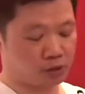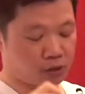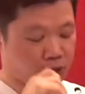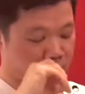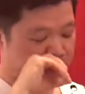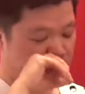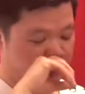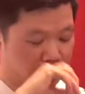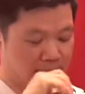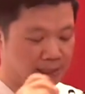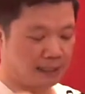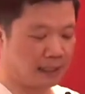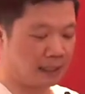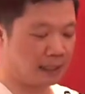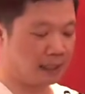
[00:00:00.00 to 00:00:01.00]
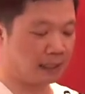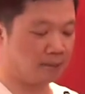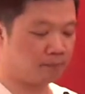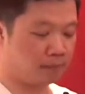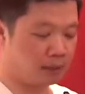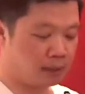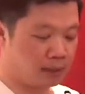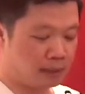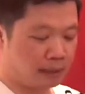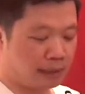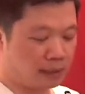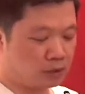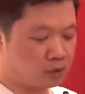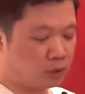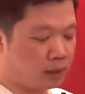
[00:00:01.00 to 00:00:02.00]
the show is I have,
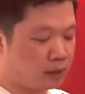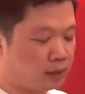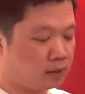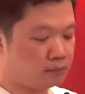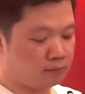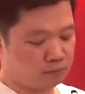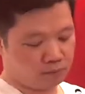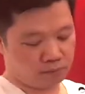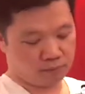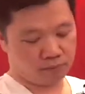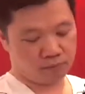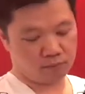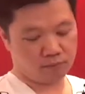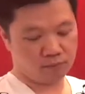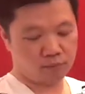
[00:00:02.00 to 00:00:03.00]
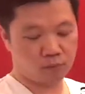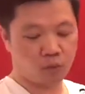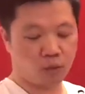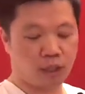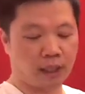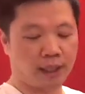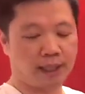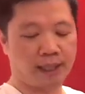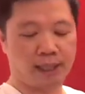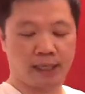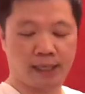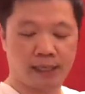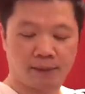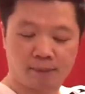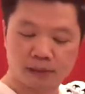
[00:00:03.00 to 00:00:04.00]
I drink wine
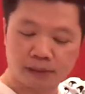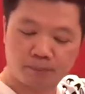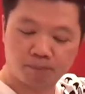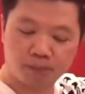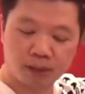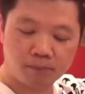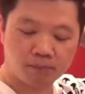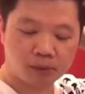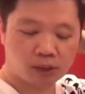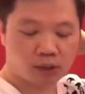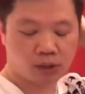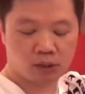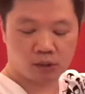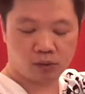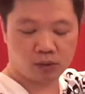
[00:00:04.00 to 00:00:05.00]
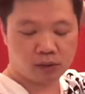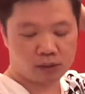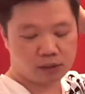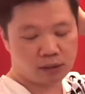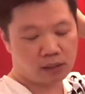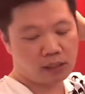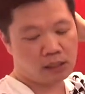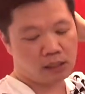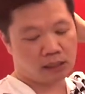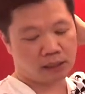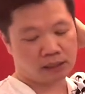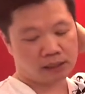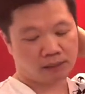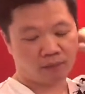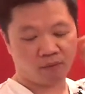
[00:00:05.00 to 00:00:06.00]
and some people,
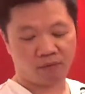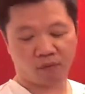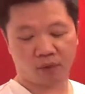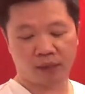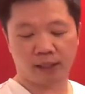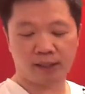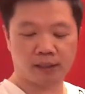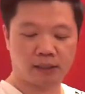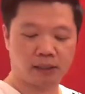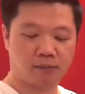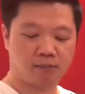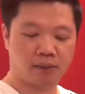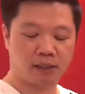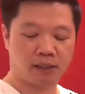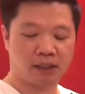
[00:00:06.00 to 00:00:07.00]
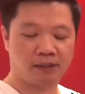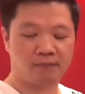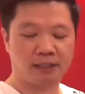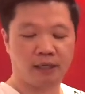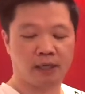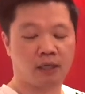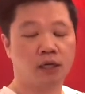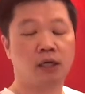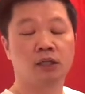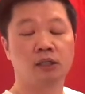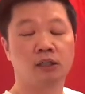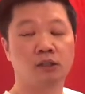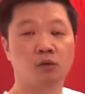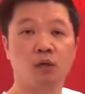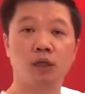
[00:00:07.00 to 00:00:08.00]
uh, some friend didn't believe they're a
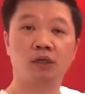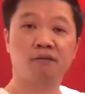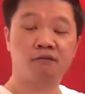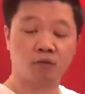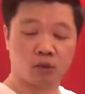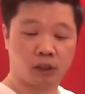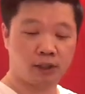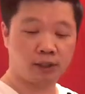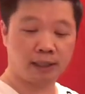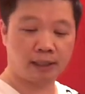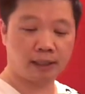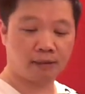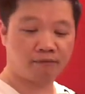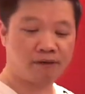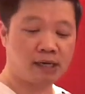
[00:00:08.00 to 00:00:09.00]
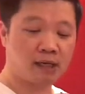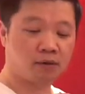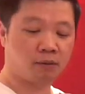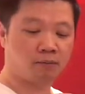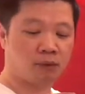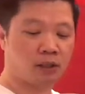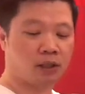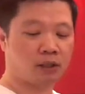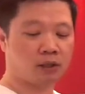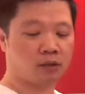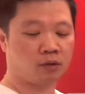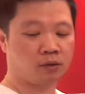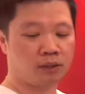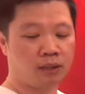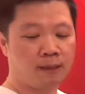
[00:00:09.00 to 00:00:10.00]
good quality of wine and I found a
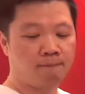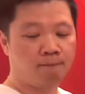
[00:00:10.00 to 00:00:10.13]
bottle